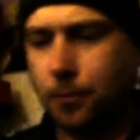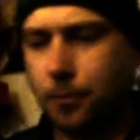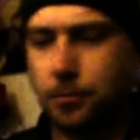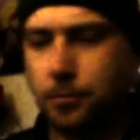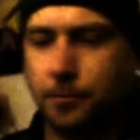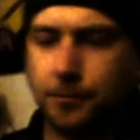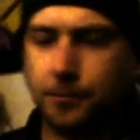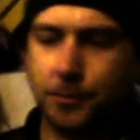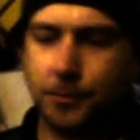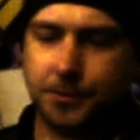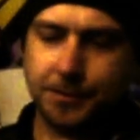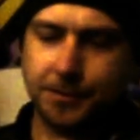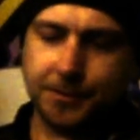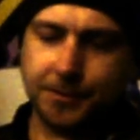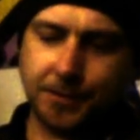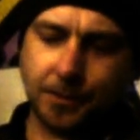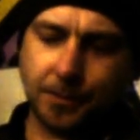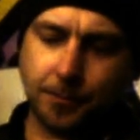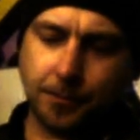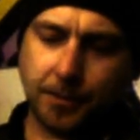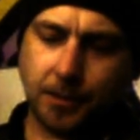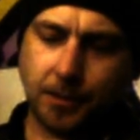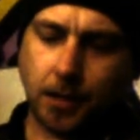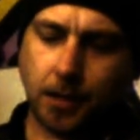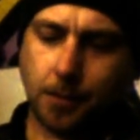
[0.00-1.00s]

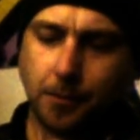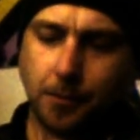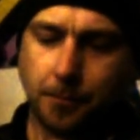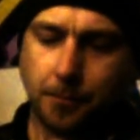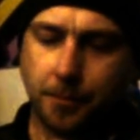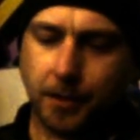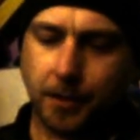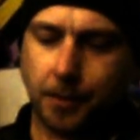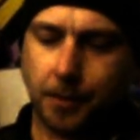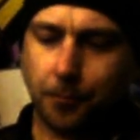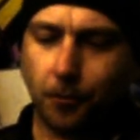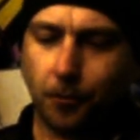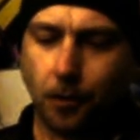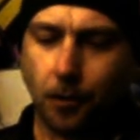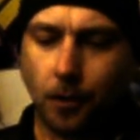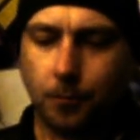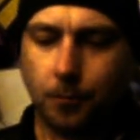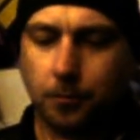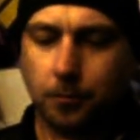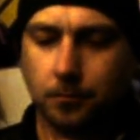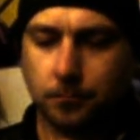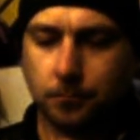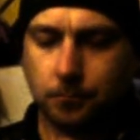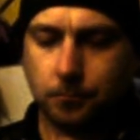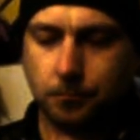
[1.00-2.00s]
probably not the
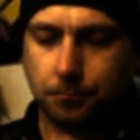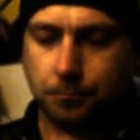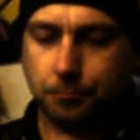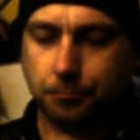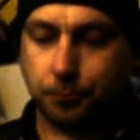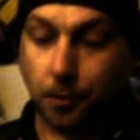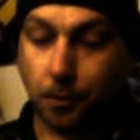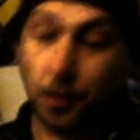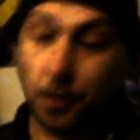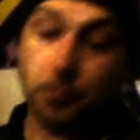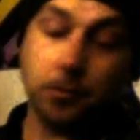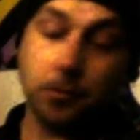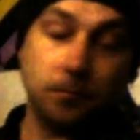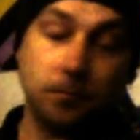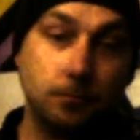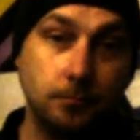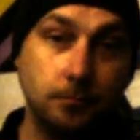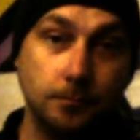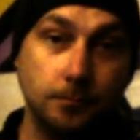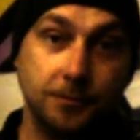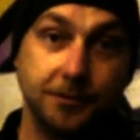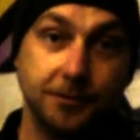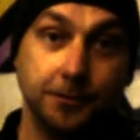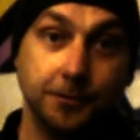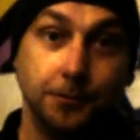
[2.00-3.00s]
sharpest bulb
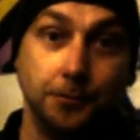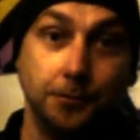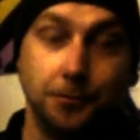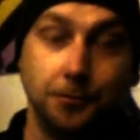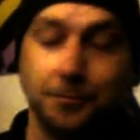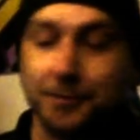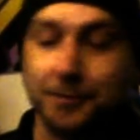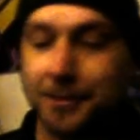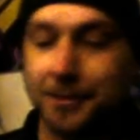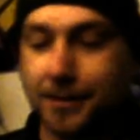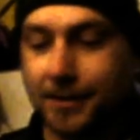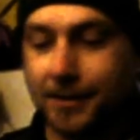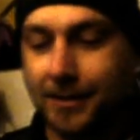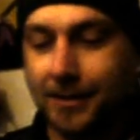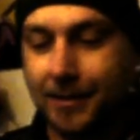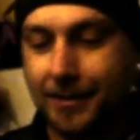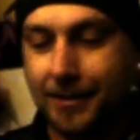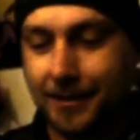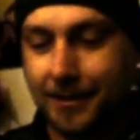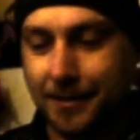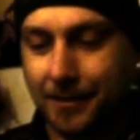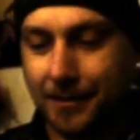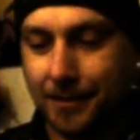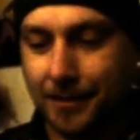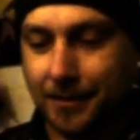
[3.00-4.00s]
in the drawer,
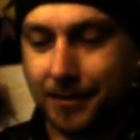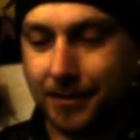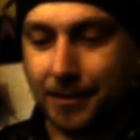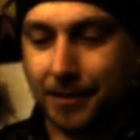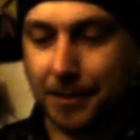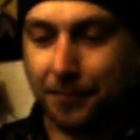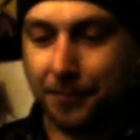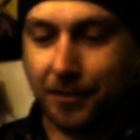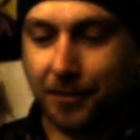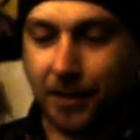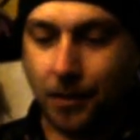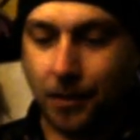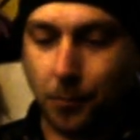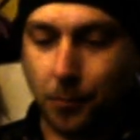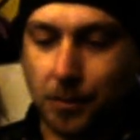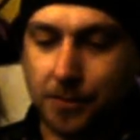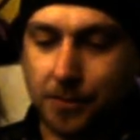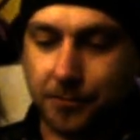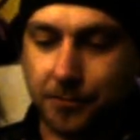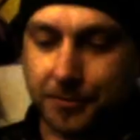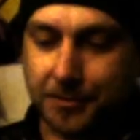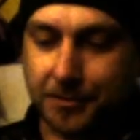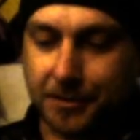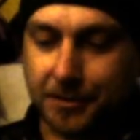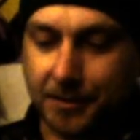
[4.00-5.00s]
but I
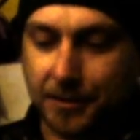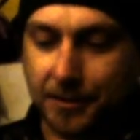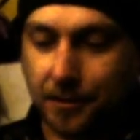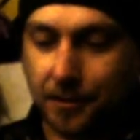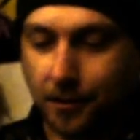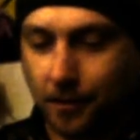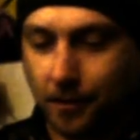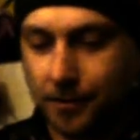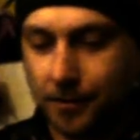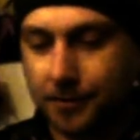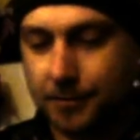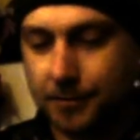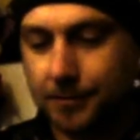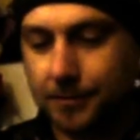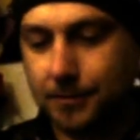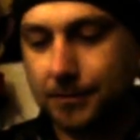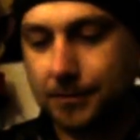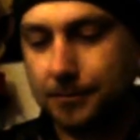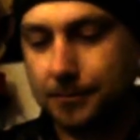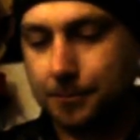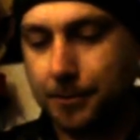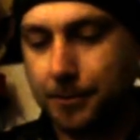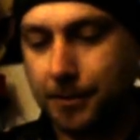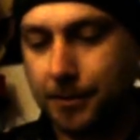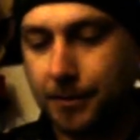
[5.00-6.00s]
felt like that
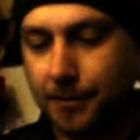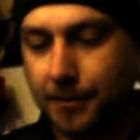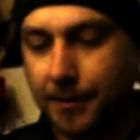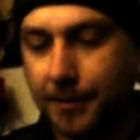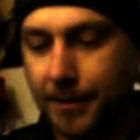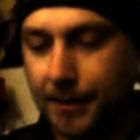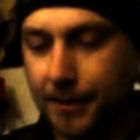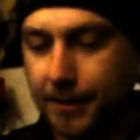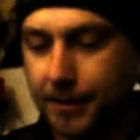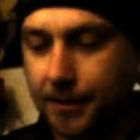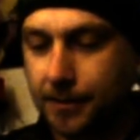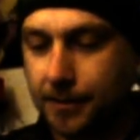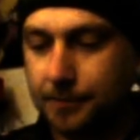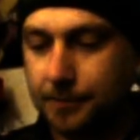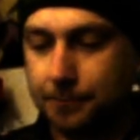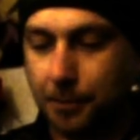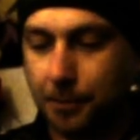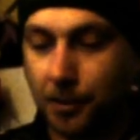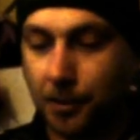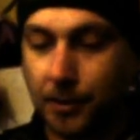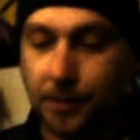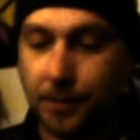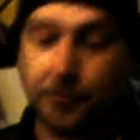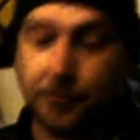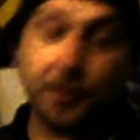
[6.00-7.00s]
little conversation
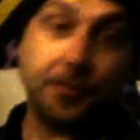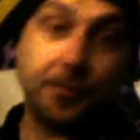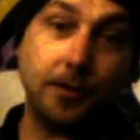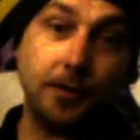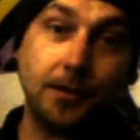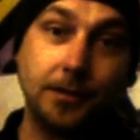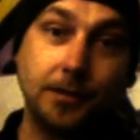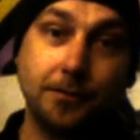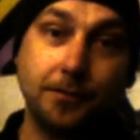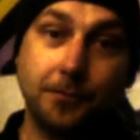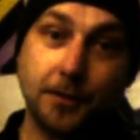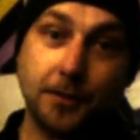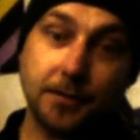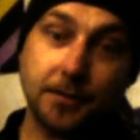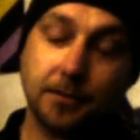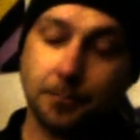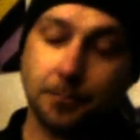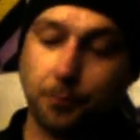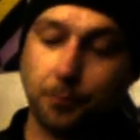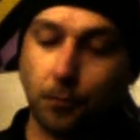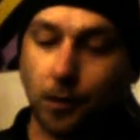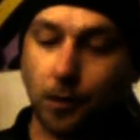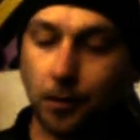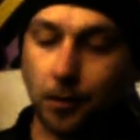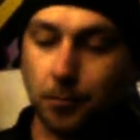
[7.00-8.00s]
was basically a
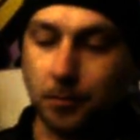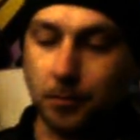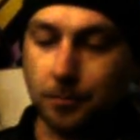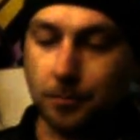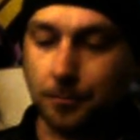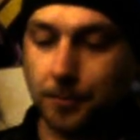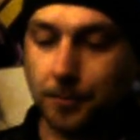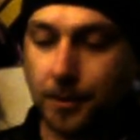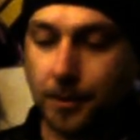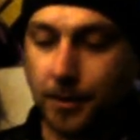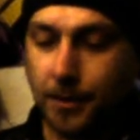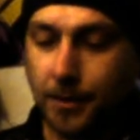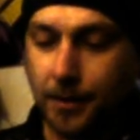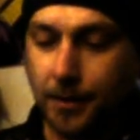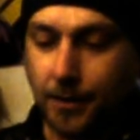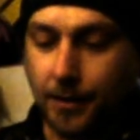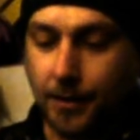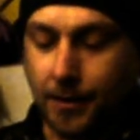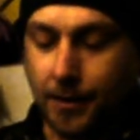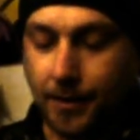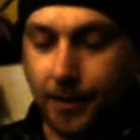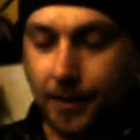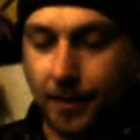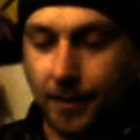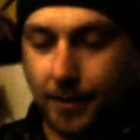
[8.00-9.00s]
metaphor for
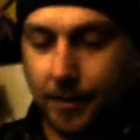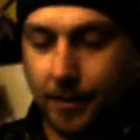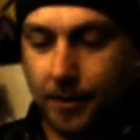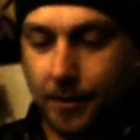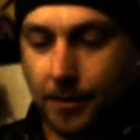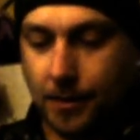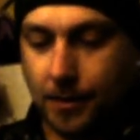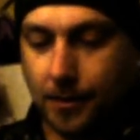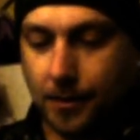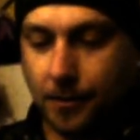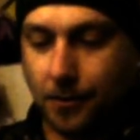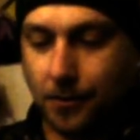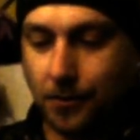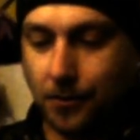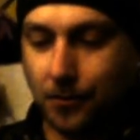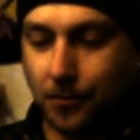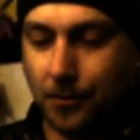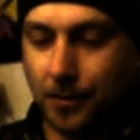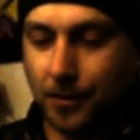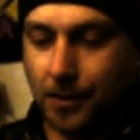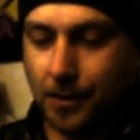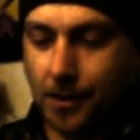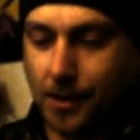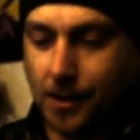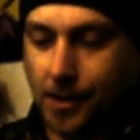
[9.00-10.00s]
pretty much what's going on in